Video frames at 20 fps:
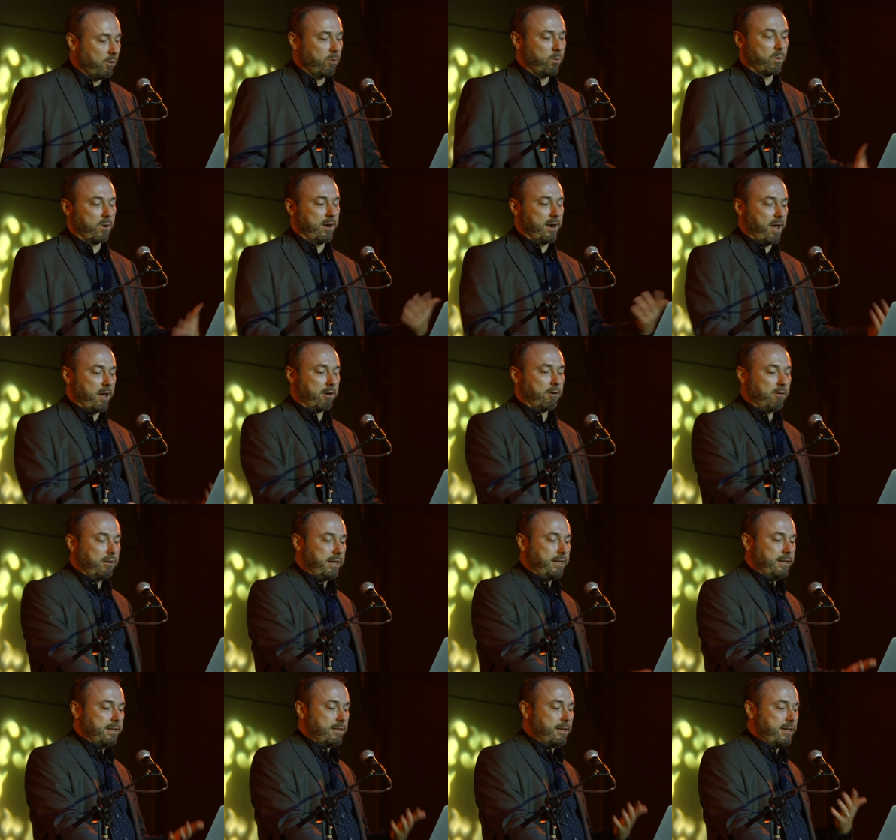where not only
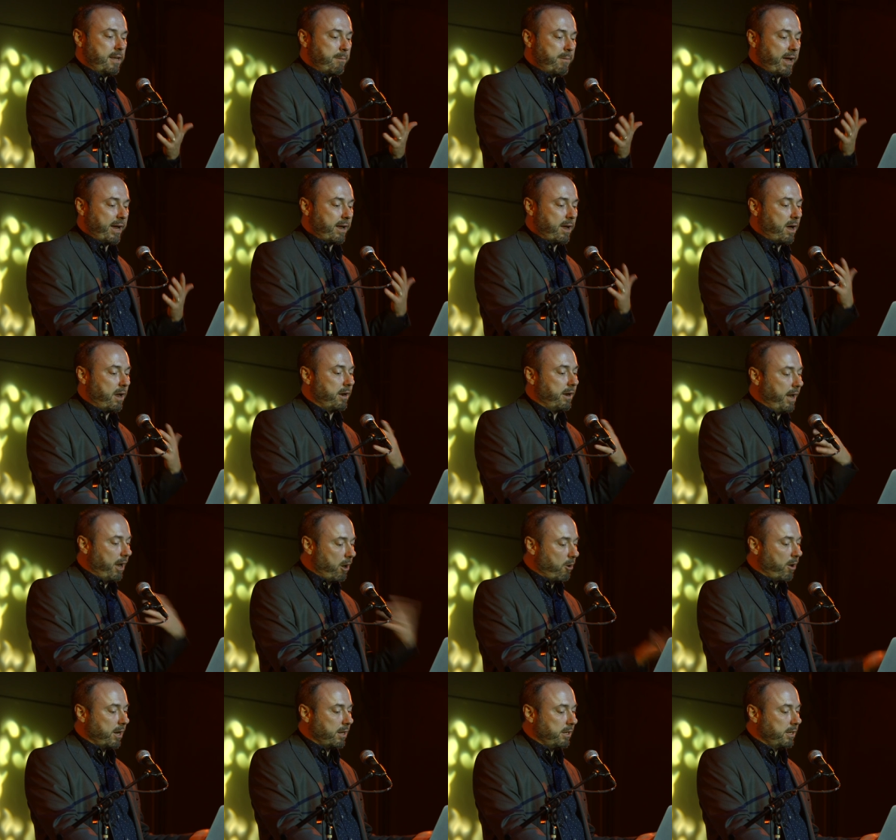did the demigod
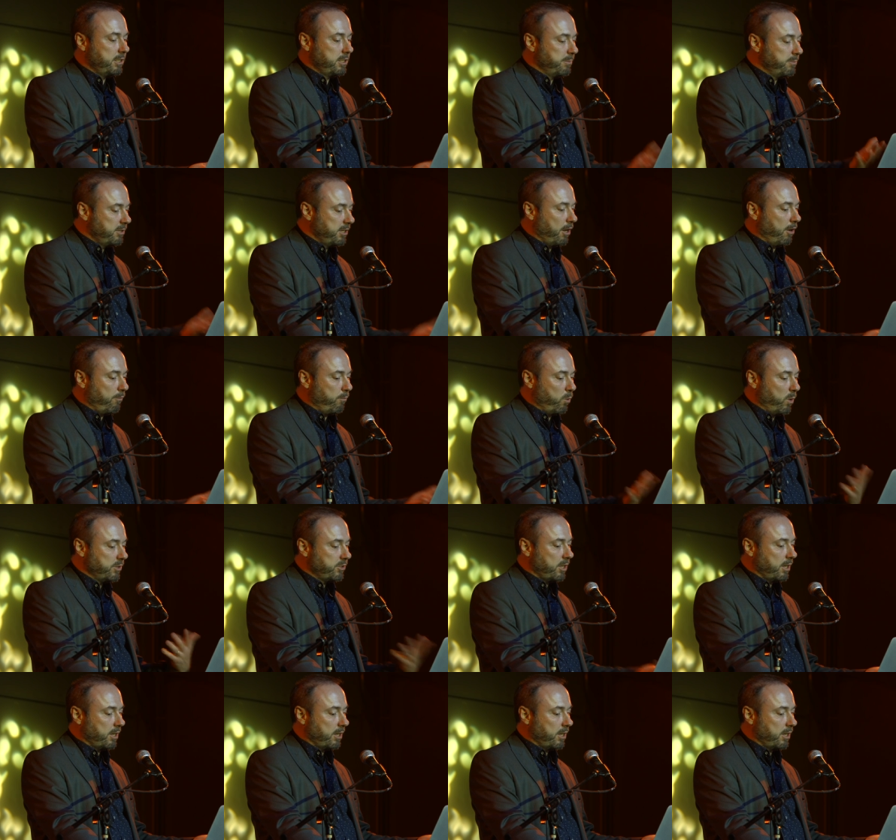Heracles himself once